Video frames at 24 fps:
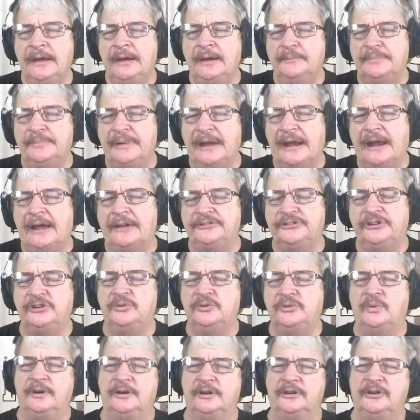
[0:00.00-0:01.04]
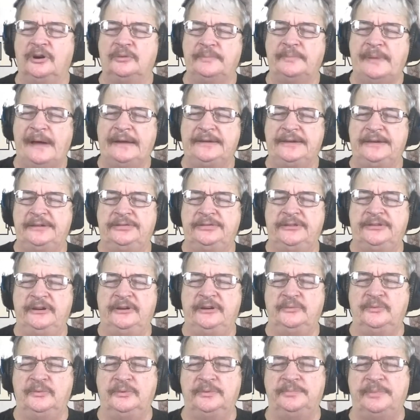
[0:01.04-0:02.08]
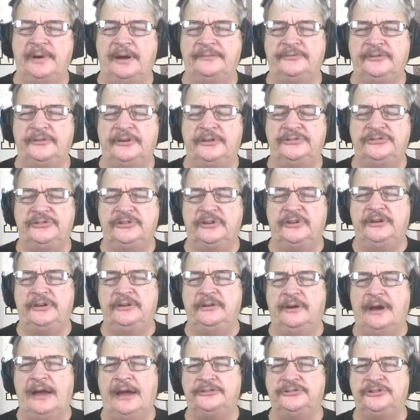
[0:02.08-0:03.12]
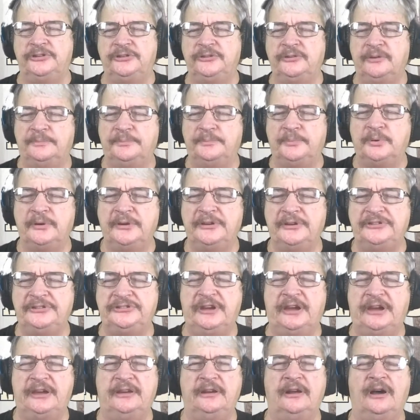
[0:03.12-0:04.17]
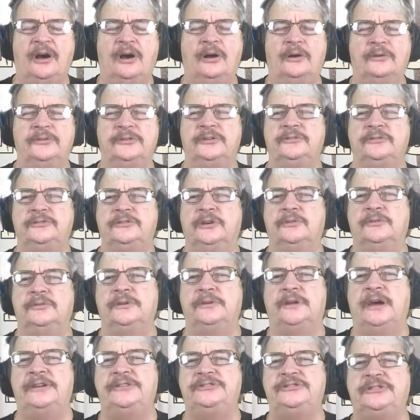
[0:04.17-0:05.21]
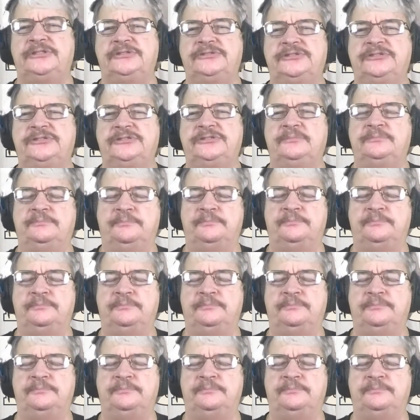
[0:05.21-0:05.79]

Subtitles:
But I do want to go back in there with my friends are here. I do appreciate all your donations.